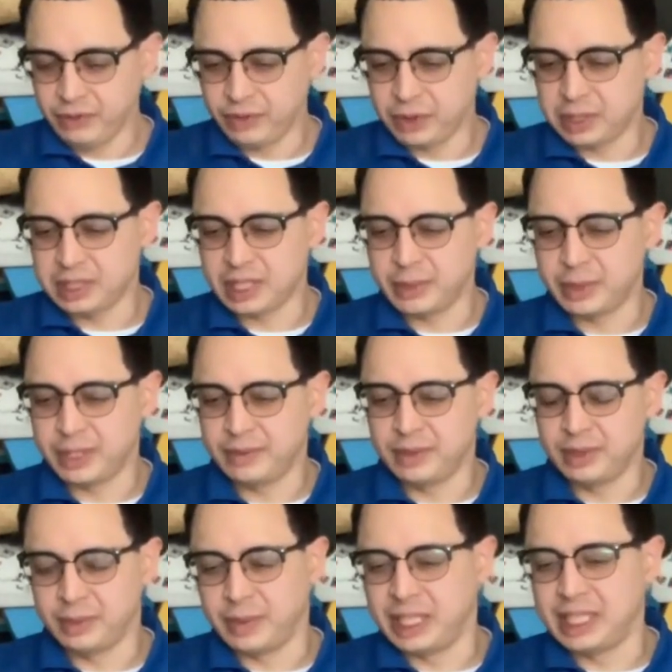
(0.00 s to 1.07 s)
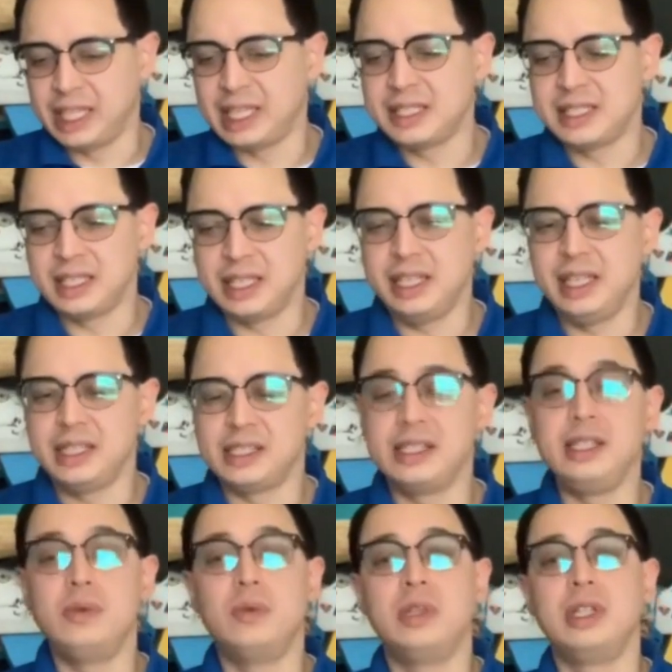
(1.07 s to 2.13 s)
First time ever. My dad said he had
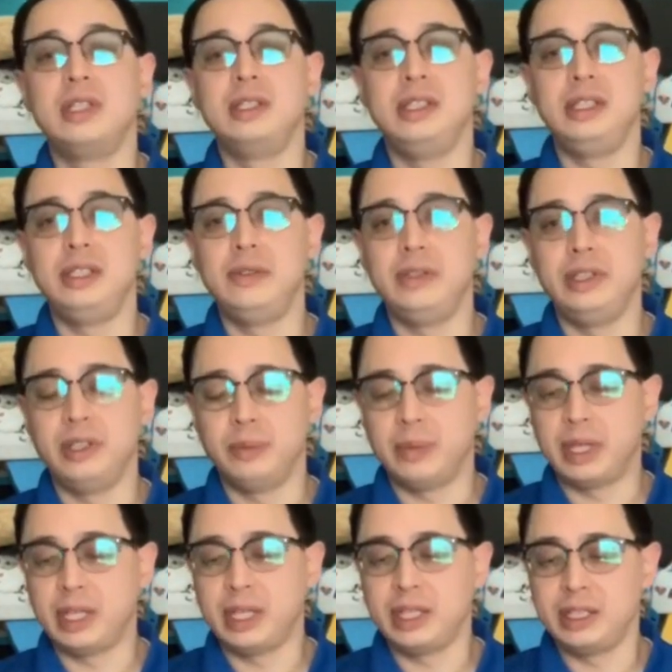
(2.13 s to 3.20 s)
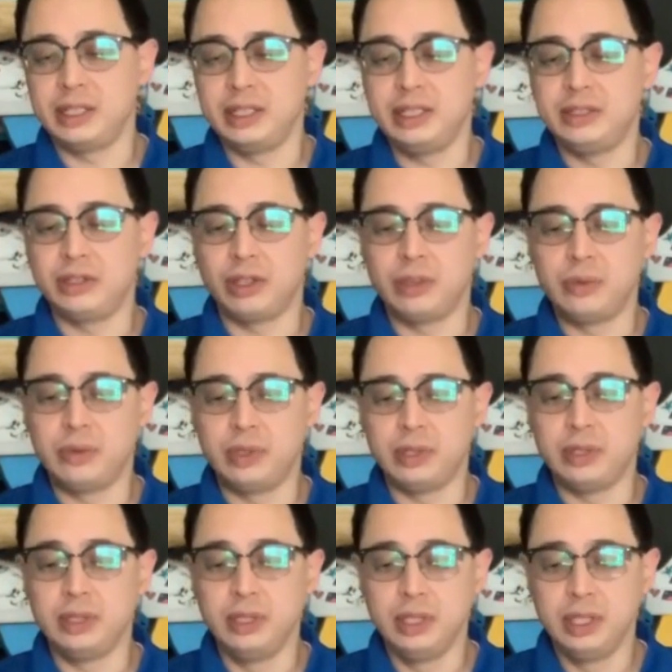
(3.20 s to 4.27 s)
seen one because he lives nearby, and he saw
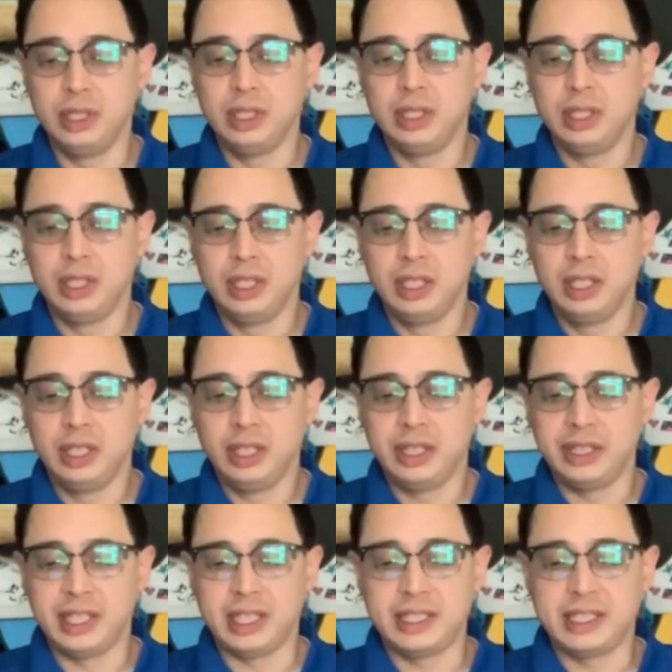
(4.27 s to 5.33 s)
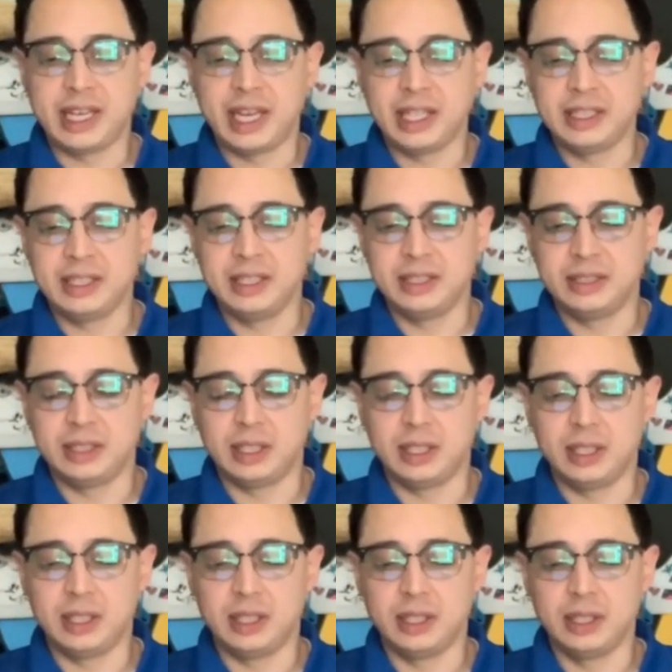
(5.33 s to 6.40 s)
one, and they attacked his
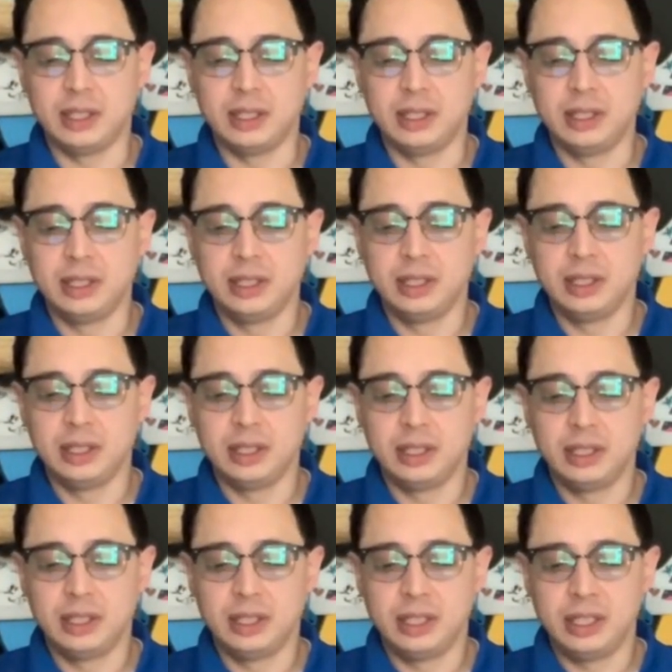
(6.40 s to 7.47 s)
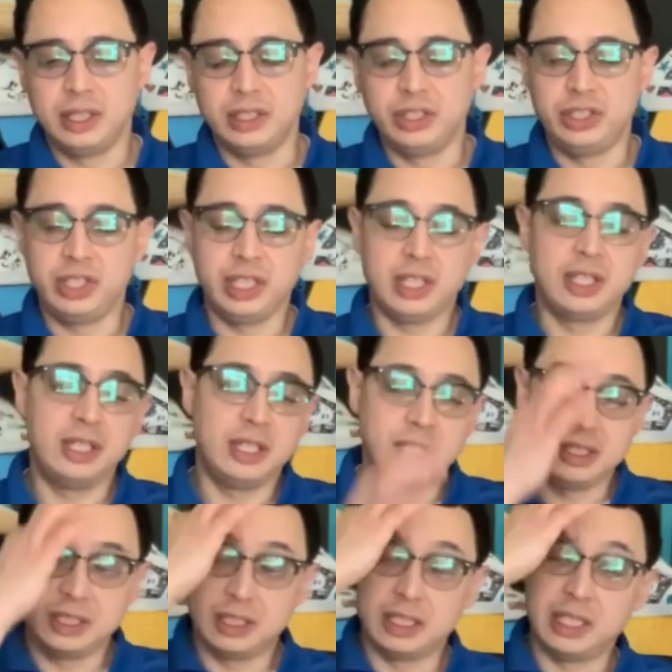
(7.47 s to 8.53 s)
uh his
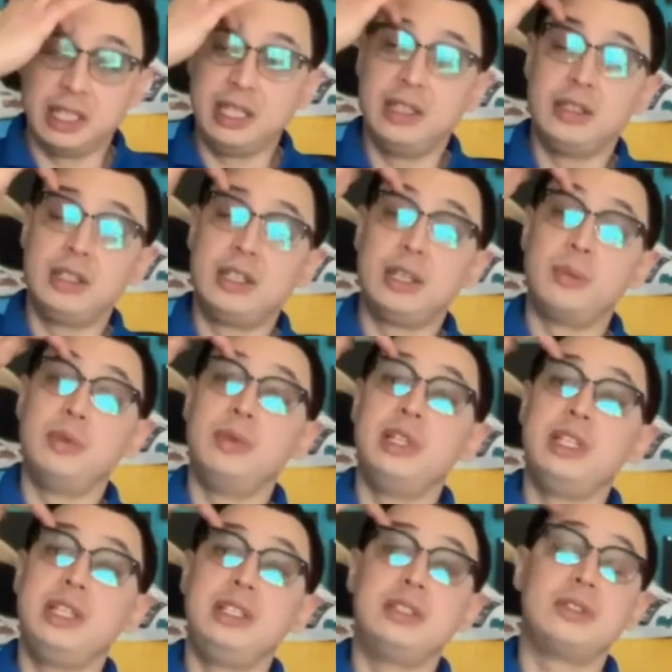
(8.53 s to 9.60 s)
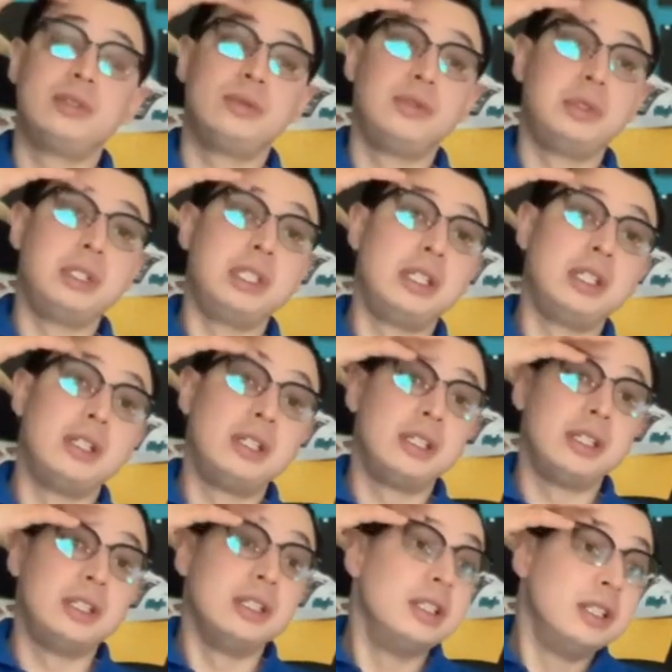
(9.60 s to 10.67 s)
chickens, and they killed a couple geese over
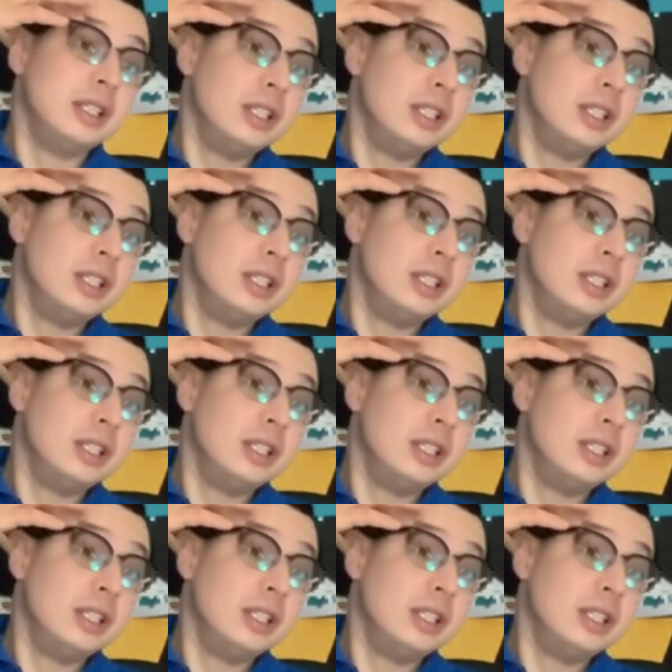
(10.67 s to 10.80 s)
there, and